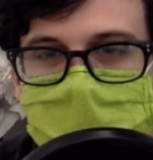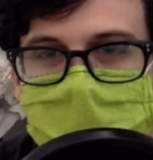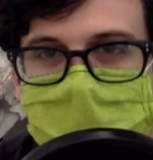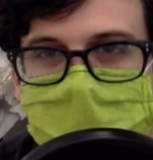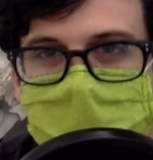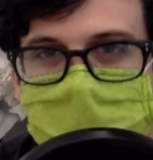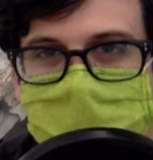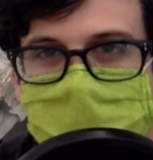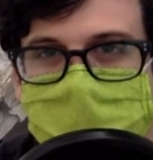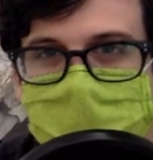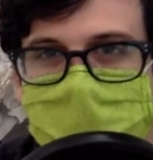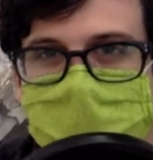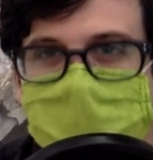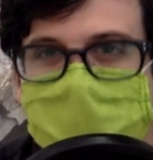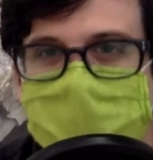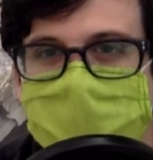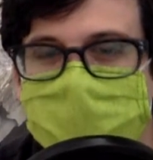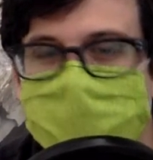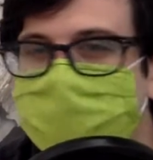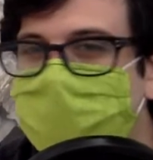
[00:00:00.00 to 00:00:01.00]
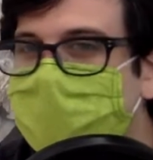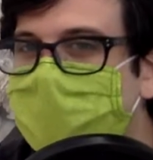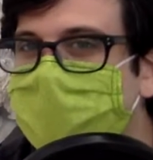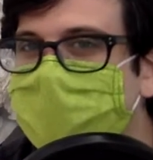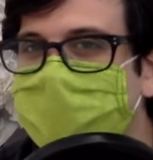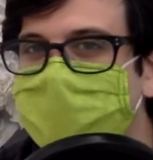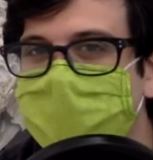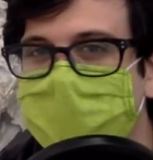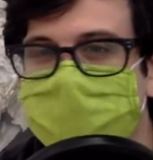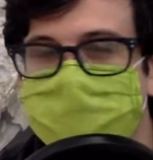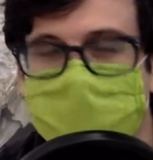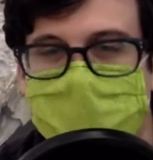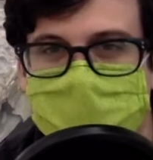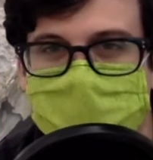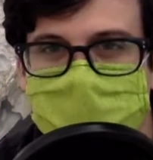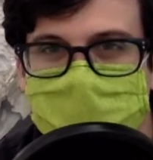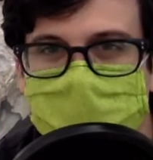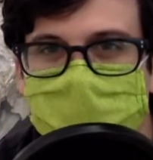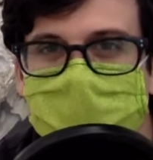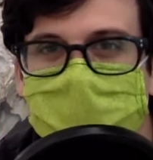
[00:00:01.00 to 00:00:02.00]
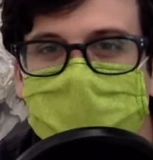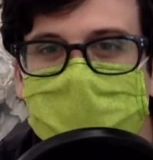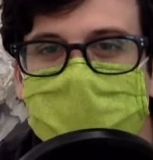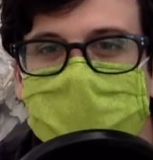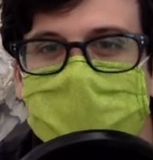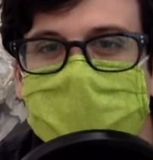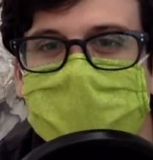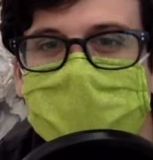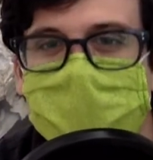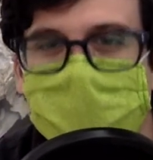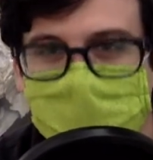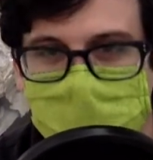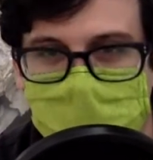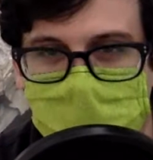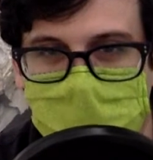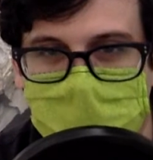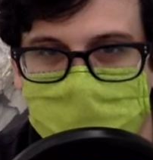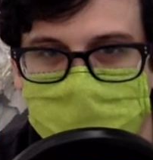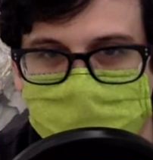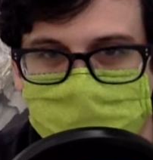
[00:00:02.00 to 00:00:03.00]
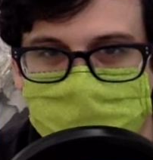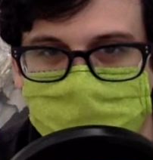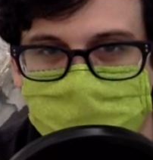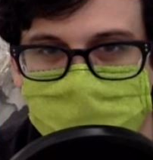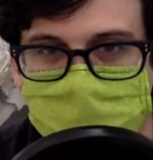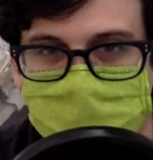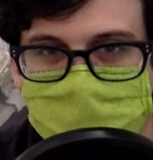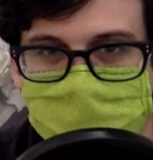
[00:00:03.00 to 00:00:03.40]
related to modern-day bacteria and algae